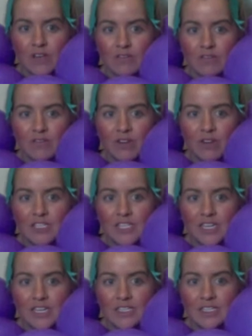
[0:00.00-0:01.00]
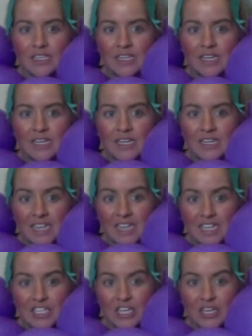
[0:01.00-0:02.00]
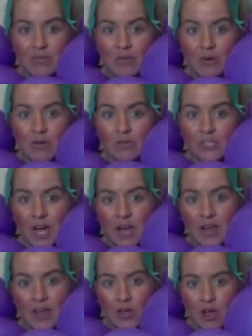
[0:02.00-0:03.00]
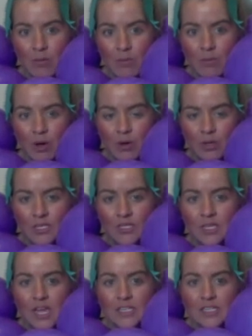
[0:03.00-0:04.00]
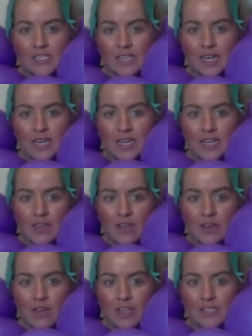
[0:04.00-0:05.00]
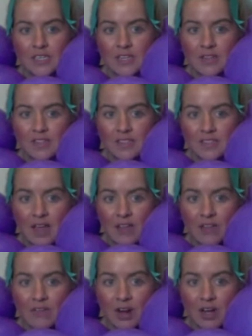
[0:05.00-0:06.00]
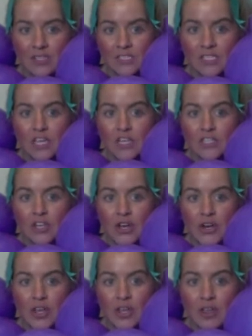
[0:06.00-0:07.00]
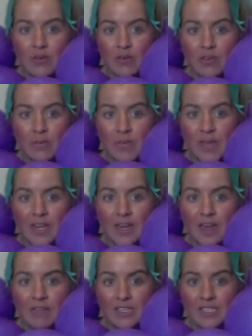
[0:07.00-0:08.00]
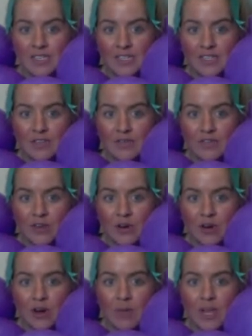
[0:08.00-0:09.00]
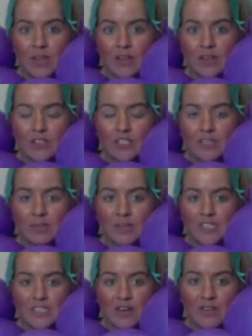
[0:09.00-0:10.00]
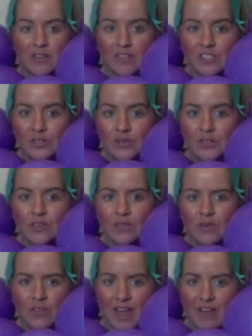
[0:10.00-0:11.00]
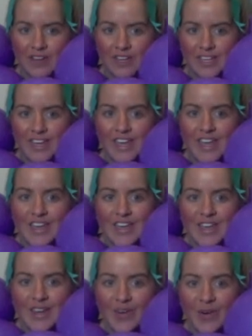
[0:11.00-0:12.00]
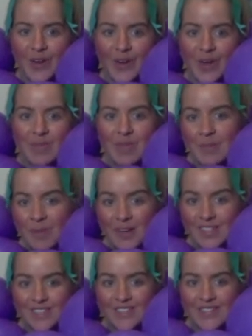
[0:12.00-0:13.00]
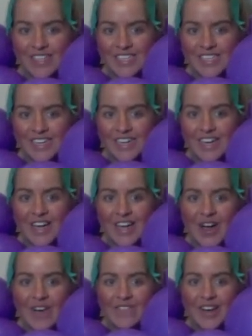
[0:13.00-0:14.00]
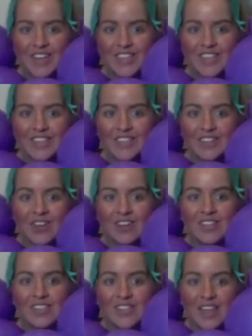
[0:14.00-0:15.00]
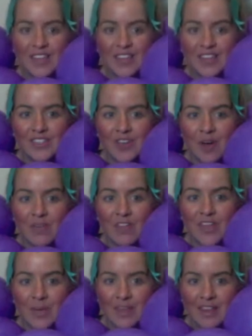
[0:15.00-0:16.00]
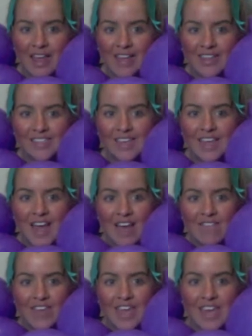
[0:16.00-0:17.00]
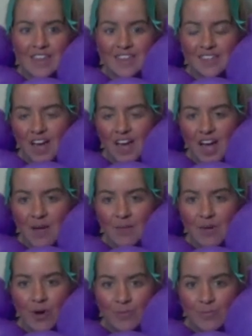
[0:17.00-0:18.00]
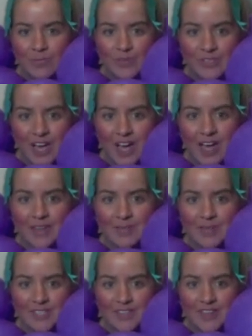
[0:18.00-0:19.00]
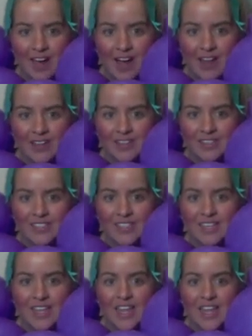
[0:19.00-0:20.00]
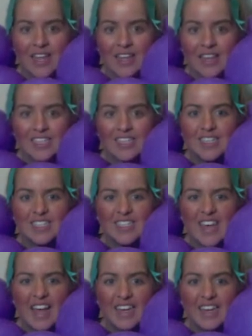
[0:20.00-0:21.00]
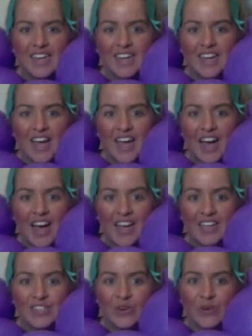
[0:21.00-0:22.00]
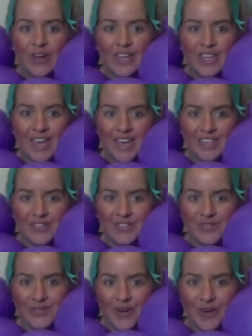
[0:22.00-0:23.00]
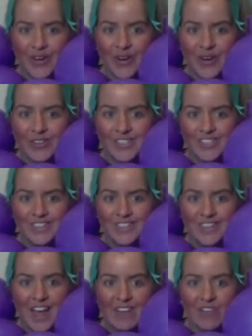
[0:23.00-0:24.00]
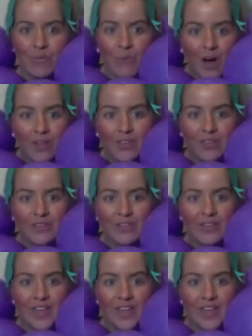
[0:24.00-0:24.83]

from volunteer teaching in rural China and urban Poland, to studying at university in the south of France, journeying through the many lively cities of Europe, losing myself in the souks of North Africa, getting caught up in the bustle of India, finding solace at the top of the Himalayas, and forgetting the time on tiny Pacific islands. Let's just say, I adore engaging with foreign cultures, I have a wealth of